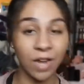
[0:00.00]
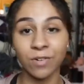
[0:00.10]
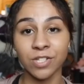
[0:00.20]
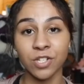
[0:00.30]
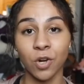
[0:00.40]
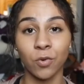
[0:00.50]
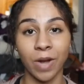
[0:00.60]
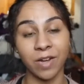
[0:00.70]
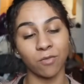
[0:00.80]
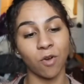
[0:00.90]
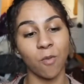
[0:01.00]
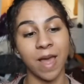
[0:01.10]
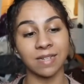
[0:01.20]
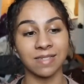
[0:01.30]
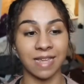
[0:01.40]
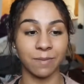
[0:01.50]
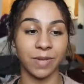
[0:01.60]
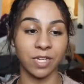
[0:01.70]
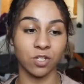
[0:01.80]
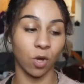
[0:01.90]
There is no greater romance than
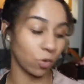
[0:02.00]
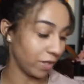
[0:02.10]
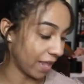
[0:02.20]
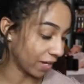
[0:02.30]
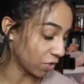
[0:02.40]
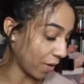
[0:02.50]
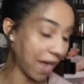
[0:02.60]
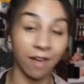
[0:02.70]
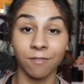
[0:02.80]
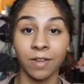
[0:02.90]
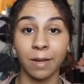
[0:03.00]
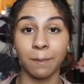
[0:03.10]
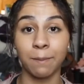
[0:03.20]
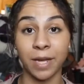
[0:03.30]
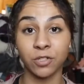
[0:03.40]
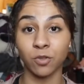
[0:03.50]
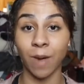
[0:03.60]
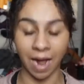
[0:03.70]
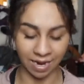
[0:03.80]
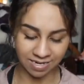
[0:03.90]
being told that you have
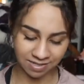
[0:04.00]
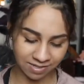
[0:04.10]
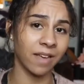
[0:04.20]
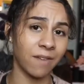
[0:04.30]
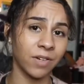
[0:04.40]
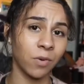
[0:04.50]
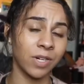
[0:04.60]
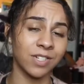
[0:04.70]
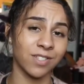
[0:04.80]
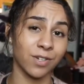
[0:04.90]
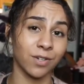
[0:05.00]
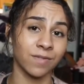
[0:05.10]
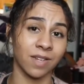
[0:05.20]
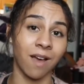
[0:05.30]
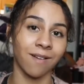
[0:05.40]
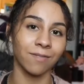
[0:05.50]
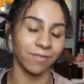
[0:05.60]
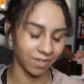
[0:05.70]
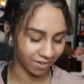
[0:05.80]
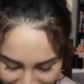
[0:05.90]
bedroom eyes. Everyone deserves
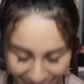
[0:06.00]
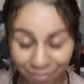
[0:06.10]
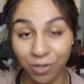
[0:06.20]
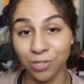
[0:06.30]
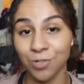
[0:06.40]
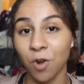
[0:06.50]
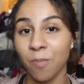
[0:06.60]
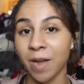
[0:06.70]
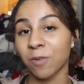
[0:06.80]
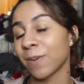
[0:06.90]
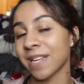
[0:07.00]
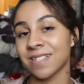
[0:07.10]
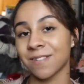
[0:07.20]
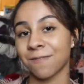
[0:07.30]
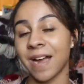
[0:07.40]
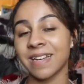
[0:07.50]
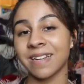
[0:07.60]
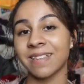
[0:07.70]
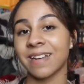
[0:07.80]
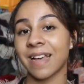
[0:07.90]
love and there's no better place to find
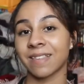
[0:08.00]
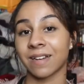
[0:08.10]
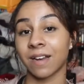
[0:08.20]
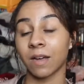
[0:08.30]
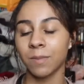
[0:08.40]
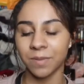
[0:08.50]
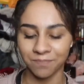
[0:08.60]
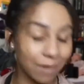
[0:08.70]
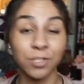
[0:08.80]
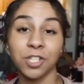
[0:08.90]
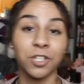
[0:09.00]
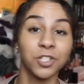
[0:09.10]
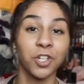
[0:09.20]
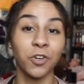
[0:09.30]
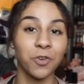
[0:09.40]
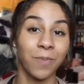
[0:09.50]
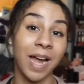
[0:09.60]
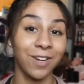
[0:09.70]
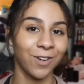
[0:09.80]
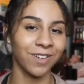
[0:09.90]
it than at the club. I'm just going to show you
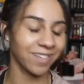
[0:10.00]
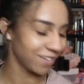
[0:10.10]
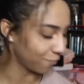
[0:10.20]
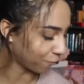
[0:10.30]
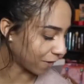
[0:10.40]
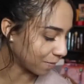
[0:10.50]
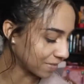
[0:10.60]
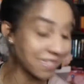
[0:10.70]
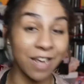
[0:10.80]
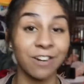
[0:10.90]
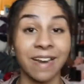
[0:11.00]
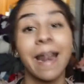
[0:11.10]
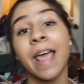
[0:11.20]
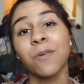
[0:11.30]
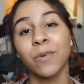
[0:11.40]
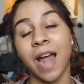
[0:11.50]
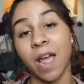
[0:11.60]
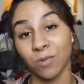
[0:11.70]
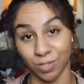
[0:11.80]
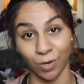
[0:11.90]
my look from Saturday night when
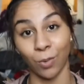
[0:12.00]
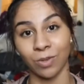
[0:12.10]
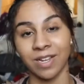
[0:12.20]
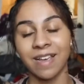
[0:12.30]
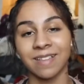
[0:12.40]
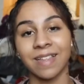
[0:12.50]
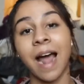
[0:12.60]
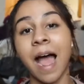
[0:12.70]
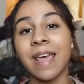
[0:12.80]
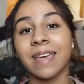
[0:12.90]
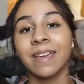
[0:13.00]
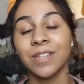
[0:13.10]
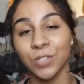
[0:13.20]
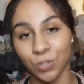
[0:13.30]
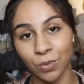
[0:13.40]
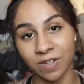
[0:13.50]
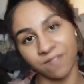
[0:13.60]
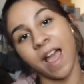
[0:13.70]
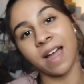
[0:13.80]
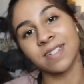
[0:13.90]
I was told that I do in
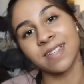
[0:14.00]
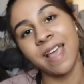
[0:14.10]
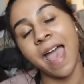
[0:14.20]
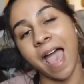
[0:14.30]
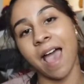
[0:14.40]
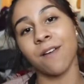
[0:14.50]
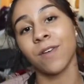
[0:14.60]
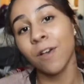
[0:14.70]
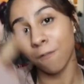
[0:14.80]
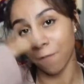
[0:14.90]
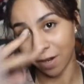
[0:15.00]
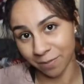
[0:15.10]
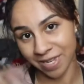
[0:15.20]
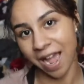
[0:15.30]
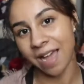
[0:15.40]
fact have fuck me